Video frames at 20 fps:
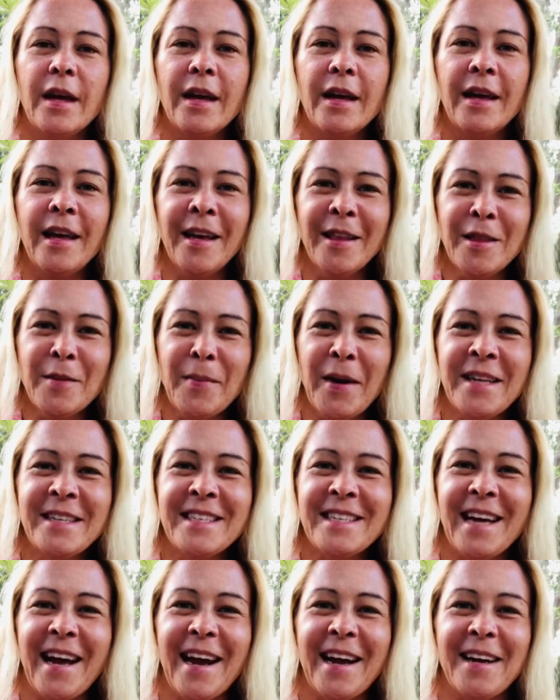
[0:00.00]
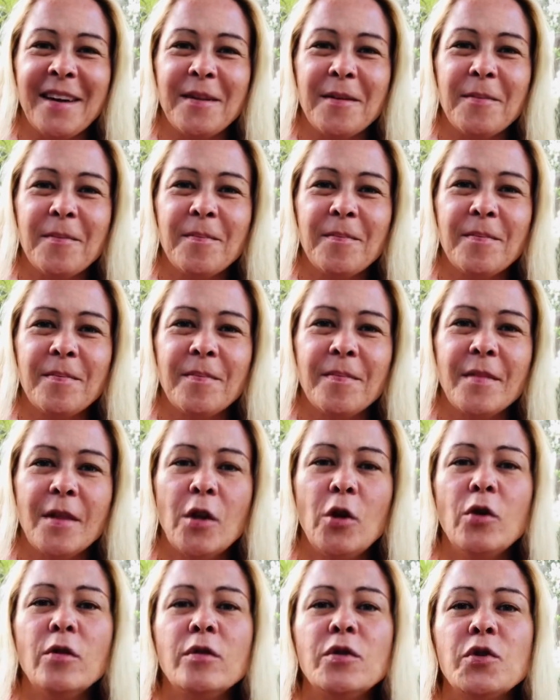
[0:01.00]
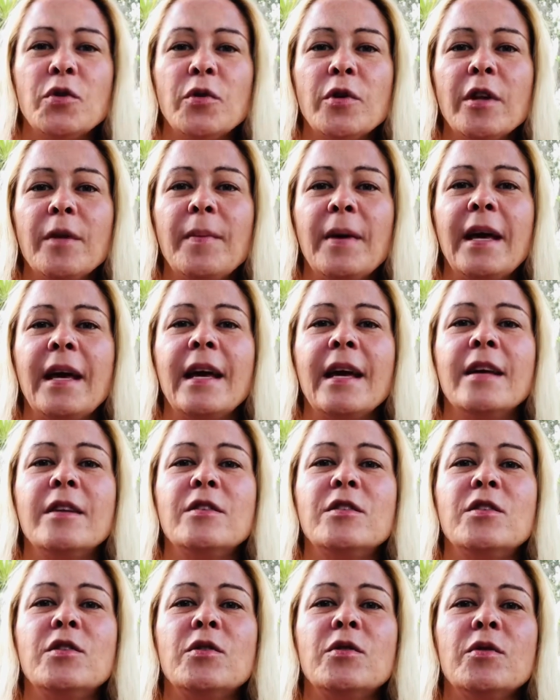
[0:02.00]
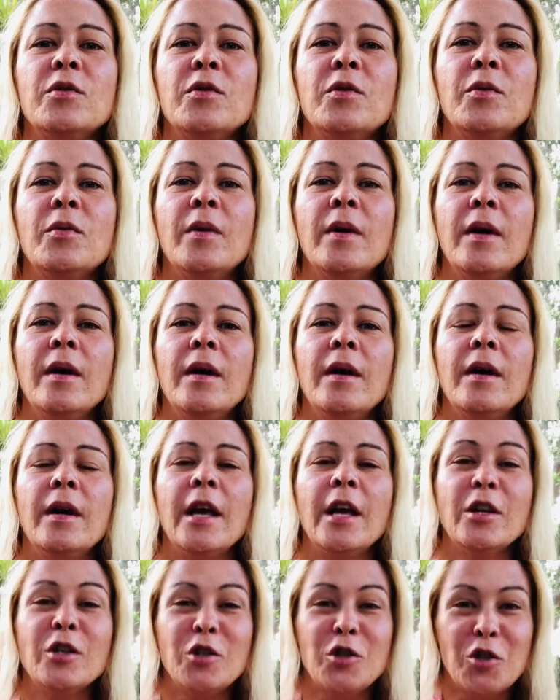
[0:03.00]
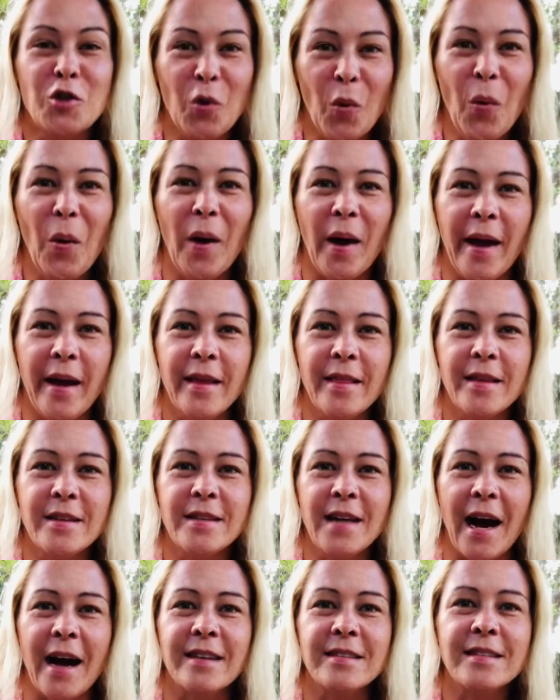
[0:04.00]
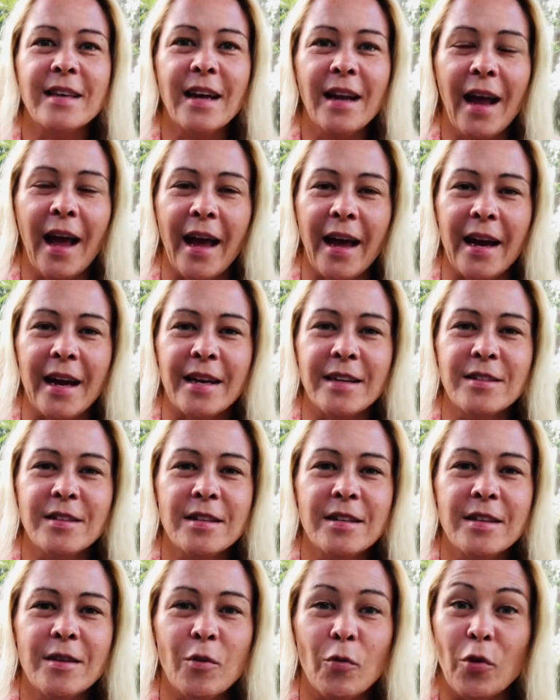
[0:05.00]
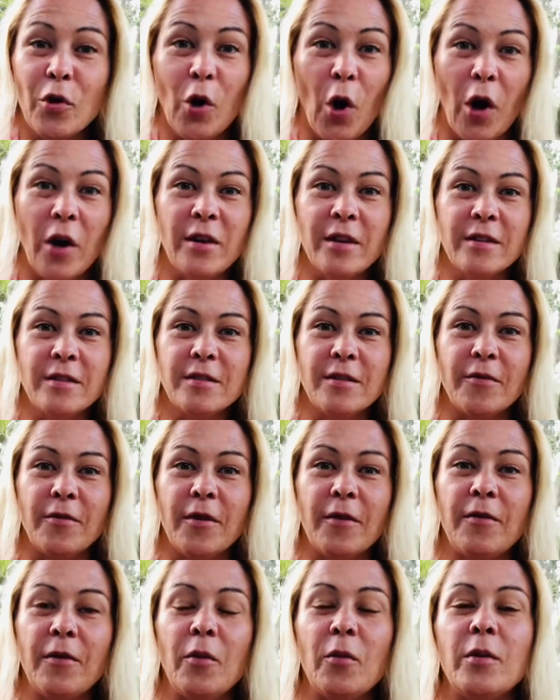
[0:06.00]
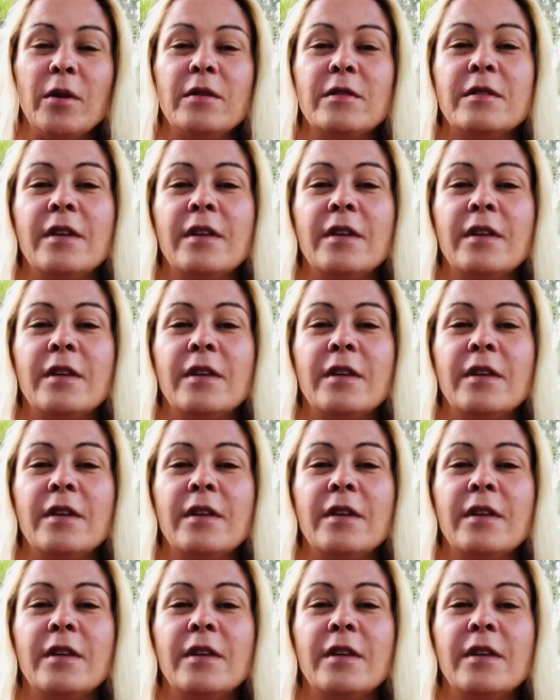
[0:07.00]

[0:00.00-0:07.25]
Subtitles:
in the mundane, you truly begin to enjoy the task at hand, regardless of if it was